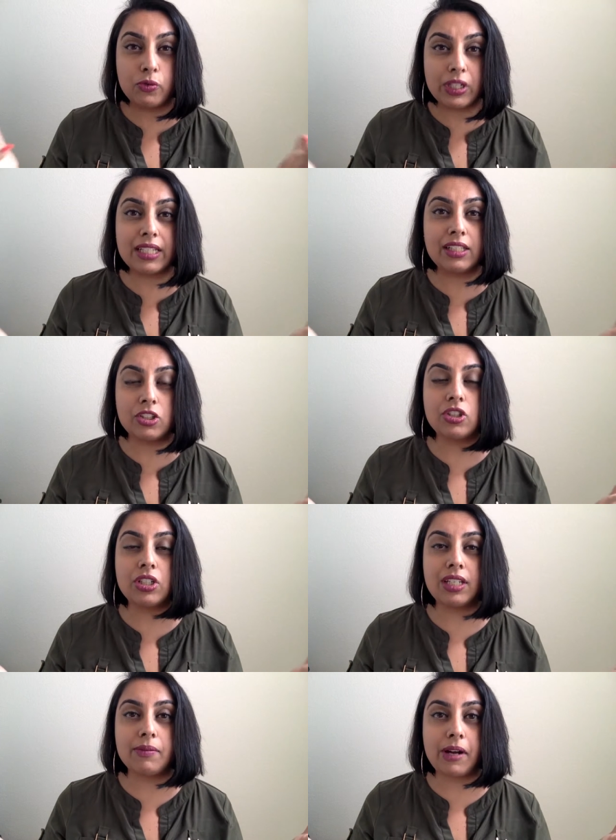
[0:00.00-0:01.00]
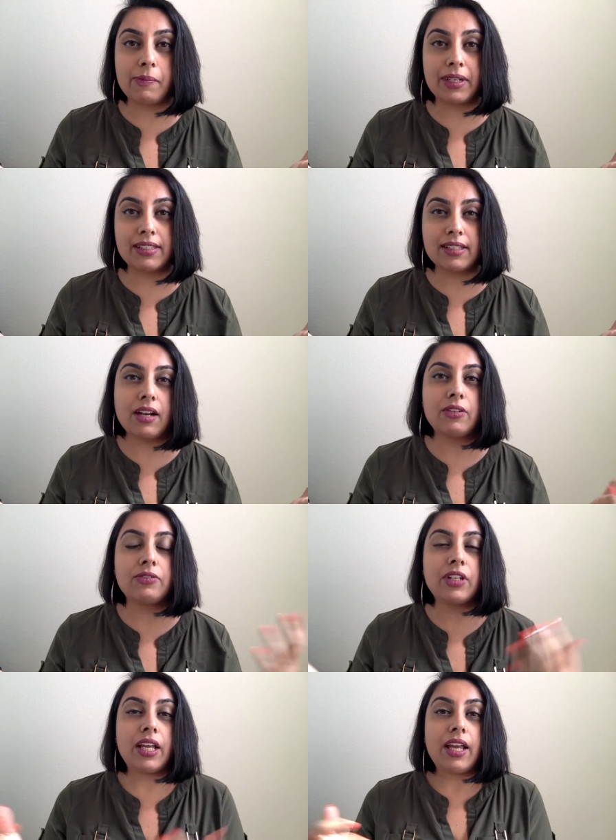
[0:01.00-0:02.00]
really shitty about myself.